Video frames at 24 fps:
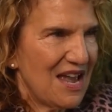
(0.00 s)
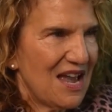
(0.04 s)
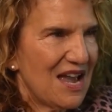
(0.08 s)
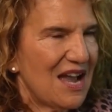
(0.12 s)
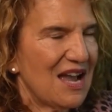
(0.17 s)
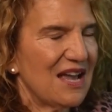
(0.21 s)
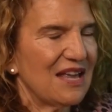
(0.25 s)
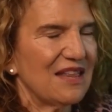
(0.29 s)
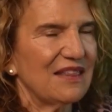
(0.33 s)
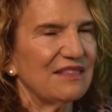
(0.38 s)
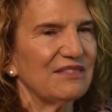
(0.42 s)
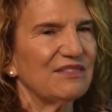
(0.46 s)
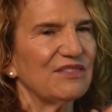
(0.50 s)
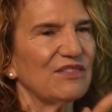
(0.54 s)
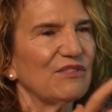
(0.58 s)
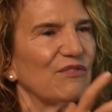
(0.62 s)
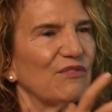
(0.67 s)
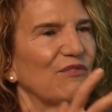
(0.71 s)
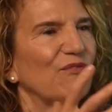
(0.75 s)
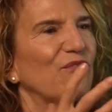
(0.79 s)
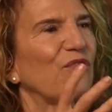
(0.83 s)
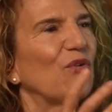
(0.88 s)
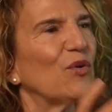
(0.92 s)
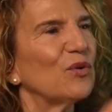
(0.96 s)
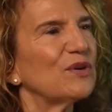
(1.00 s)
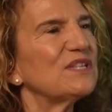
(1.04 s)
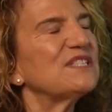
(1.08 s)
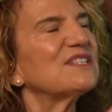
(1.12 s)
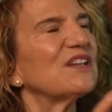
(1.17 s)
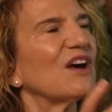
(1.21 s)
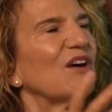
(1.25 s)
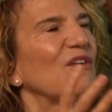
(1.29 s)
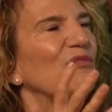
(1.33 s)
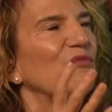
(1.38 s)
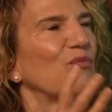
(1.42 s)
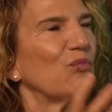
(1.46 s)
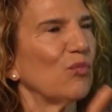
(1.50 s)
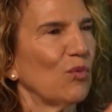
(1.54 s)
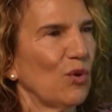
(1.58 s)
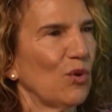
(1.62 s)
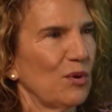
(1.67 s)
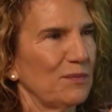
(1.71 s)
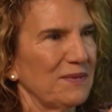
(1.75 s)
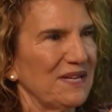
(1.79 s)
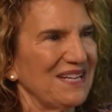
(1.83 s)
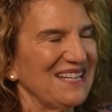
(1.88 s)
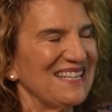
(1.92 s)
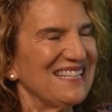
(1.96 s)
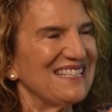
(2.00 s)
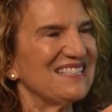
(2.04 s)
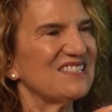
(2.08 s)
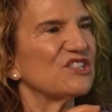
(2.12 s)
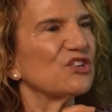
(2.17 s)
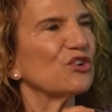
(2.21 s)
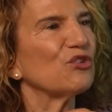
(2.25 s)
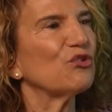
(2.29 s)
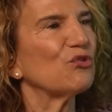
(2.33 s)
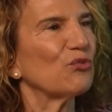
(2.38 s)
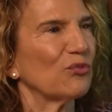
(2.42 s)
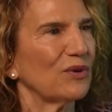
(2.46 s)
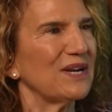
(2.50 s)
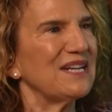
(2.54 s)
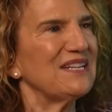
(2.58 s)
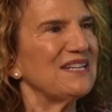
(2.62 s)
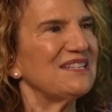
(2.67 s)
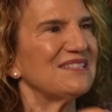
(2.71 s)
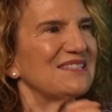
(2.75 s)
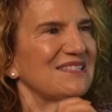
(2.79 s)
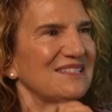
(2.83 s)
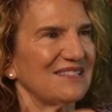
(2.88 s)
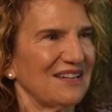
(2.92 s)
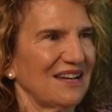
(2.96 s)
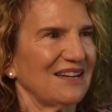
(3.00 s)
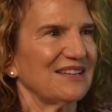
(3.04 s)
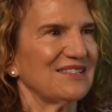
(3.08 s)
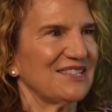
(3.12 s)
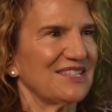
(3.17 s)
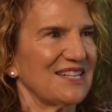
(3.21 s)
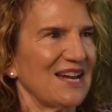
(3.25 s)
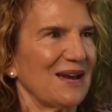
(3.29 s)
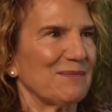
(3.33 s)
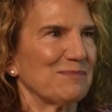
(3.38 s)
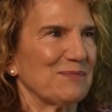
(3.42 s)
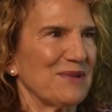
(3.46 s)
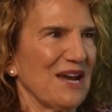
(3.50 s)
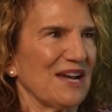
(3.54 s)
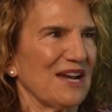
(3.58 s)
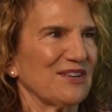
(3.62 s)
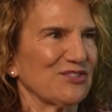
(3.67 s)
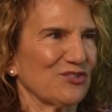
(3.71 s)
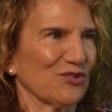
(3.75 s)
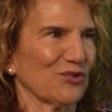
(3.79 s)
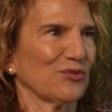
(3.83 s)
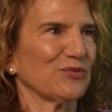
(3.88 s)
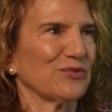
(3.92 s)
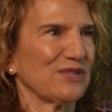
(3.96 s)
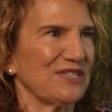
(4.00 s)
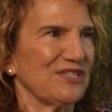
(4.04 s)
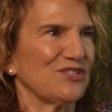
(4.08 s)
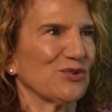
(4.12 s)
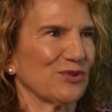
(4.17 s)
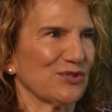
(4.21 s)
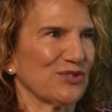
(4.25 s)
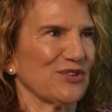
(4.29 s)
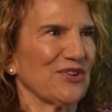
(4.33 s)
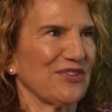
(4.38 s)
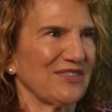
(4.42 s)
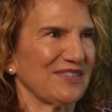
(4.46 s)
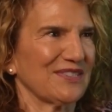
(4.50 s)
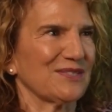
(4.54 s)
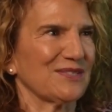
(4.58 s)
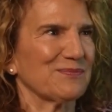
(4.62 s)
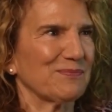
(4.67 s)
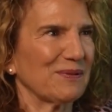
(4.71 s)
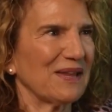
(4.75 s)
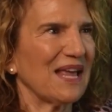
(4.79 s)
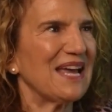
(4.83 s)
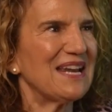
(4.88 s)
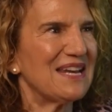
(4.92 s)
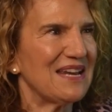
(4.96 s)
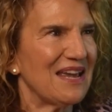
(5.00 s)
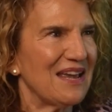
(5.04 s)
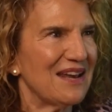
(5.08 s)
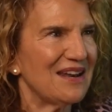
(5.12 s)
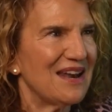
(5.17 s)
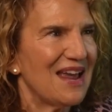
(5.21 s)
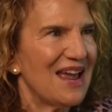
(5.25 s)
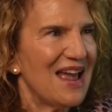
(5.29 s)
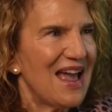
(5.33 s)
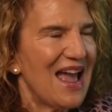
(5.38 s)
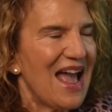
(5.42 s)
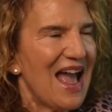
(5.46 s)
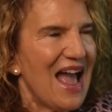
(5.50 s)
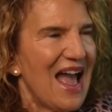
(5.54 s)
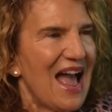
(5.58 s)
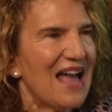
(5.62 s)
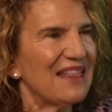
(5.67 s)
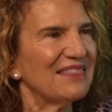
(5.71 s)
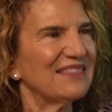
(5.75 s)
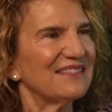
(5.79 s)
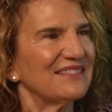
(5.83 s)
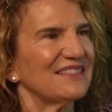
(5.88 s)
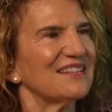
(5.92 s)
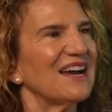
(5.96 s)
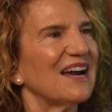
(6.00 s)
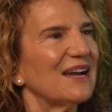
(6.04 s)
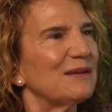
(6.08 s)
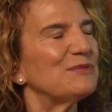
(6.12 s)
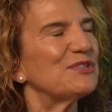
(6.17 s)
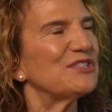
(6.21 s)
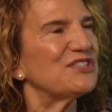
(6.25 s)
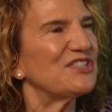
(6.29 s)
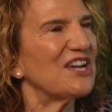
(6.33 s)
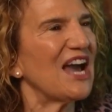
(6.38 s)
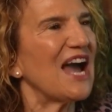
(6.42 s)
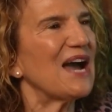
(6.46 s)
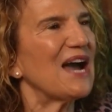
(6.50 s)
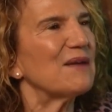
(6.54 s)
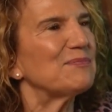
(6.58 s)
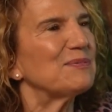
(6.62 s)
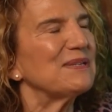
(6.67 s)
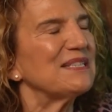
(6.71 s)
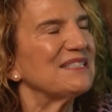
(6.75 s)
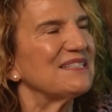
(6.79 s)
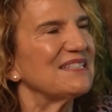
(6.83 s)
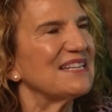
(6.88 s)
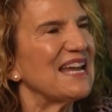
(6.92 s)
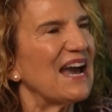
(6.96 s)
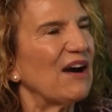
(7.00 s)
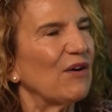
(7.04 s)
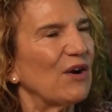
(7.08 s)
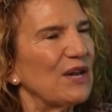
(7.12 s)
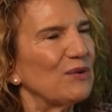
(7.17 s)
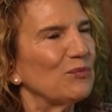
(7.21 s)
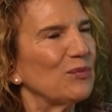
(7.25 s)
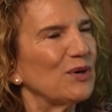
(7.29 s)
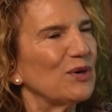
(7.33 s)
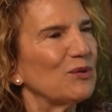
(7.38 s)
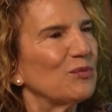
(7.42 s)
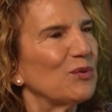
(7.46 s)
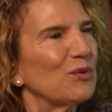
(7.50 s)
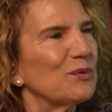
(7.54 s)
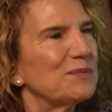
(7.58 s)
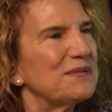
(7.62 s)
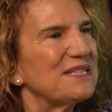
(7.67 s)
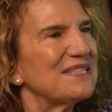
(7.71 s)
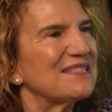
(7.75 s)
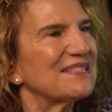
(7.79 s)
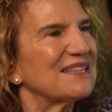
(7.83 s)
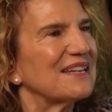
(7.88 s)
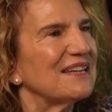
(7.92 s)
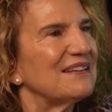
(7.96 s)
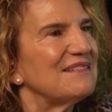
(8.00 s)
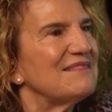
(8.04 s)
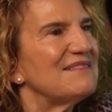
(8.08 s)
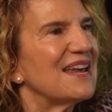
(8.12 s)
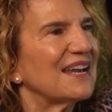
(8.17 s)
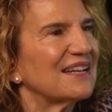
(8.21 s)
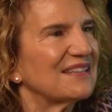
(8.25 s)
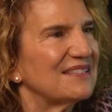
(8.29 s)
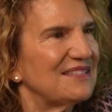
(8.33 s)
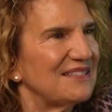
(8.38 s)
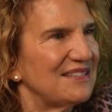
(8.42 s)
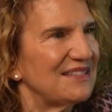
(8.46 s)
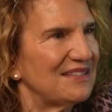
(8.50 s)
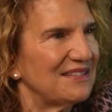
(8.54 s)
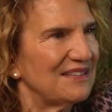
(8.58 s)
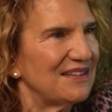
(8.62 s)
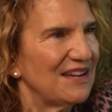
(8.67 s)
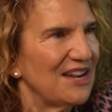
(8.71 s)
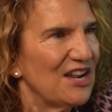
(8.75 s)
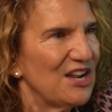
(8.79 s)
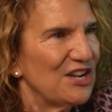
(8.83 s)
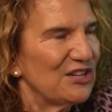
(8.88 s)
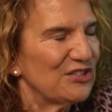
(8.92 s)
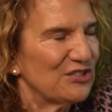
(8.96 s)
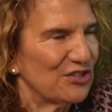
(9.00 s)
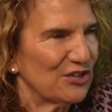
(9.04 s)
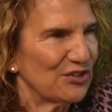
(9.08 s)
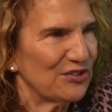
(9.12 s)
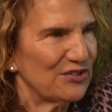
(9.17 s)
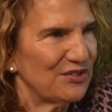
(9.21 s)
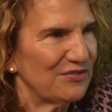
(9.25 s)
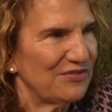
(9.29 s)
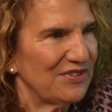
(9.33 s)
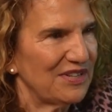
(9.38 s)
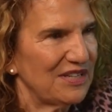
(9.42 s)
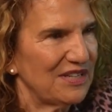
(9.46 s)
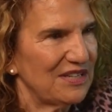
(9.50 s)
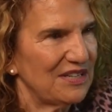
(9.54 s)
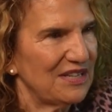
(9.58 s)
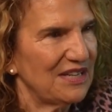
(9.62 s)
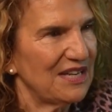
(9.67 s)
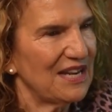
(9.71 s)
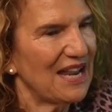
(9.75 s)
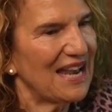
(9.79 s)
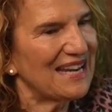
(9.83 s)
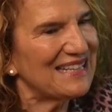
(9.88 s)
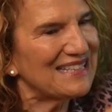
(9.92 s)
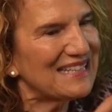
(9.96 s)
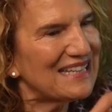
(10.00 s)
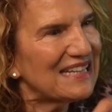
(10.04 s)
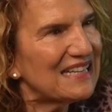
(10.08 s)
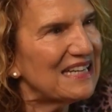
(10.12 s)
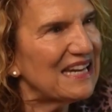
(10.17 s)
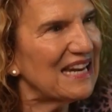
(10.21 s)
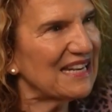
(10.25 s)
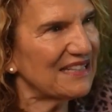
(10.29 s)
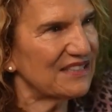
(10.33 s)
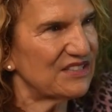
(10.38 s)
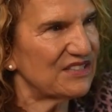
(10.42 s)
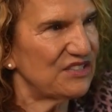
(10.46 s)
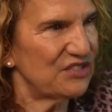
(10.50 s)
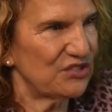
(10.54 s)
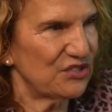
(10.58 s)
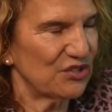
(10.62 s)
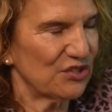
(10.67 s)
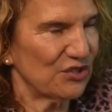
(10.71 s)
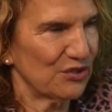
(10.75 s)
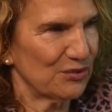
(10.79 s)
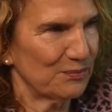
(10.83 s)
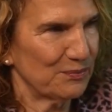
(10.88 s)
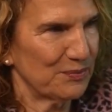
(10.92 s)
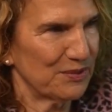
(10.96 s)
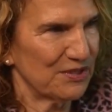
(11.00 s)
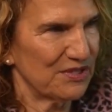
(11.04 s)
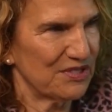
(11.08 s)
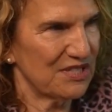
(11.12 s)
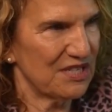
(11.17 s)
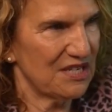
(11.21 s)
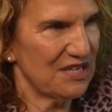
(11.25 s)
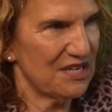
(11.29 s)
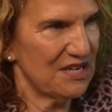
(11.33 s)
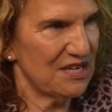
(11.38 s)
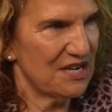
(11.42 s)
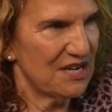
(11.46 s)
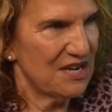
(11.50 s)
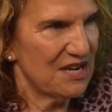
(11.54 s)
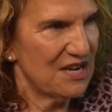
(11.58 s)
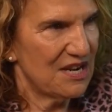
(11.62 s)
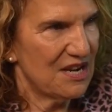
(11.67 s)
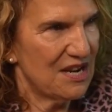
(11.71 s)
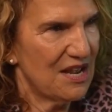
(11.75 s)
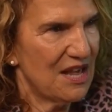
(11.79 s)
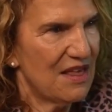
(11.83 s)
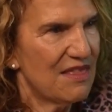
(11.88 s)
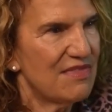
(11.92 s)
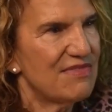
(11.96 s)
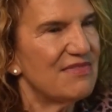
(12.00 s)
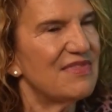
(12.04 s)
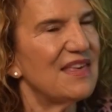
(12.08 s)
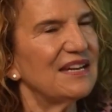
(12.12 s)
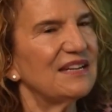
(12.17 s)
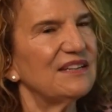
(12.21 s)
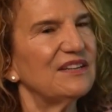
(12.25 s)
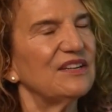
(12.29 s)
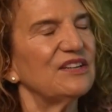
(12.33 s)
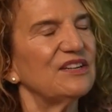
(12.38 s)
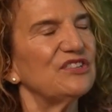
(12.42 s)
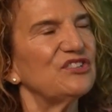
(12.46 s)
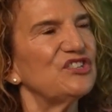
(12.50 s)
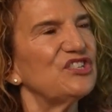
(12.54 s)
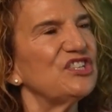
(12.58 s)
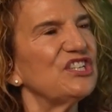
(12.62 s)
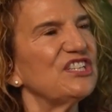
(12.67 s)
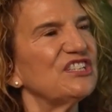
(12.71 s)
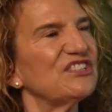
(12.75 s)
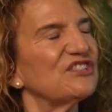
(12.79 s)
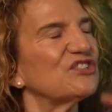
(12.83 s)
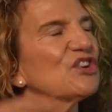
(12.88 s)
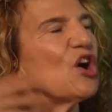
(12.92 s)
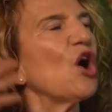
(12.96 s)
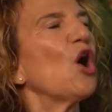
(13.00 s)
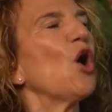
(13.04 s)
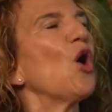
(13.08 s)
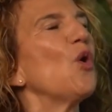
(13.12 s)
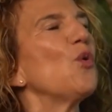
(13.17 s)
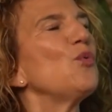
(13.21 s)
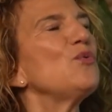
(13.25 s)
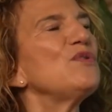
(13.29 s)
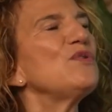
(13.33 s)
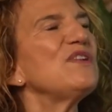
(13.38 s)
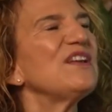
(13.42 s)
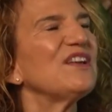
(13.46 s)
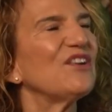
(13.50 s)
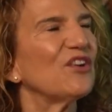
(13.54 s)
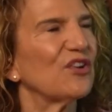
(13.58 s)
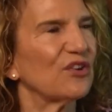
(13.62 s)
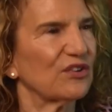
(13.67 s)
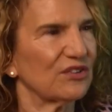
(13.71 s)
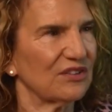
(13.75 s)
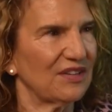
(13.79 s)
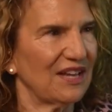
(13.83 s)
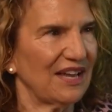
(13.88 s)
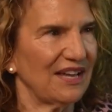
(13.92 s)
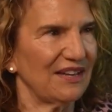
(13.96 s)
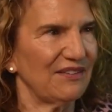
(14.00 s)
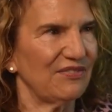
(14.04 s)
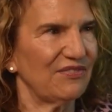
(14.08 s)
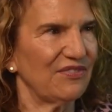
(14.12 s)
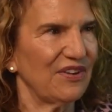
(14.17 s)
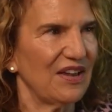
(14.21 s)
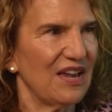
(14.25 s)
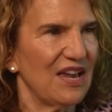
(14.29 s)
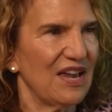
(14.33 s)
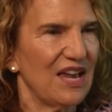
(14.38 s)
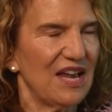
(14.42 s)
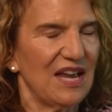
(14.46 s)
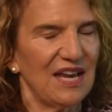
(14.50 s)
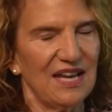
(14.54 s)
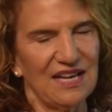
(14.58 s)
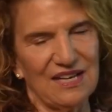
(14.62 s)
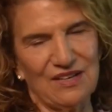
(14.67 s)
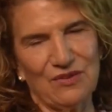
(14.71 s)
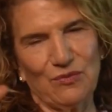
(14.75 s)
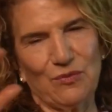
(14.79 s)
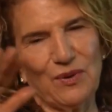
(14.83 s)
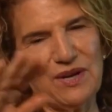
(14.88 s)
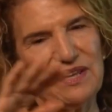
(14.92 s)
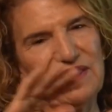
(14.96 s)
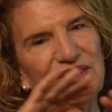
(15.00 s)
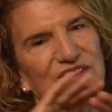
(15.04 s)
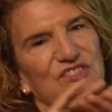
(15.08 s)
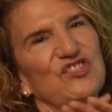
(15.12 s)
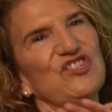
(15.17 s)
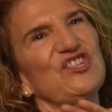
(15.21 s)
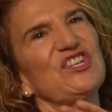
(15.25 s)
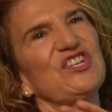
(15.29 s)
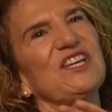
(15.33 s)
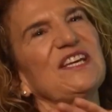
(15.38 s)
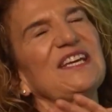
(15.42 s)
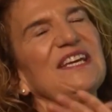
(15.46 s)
And the voice of woman is the greatest untapped natural resource on this planet. And the time to tap is now. And when a woman is connected to her divinity and connected to her pussy, then she is owning her life in a way that she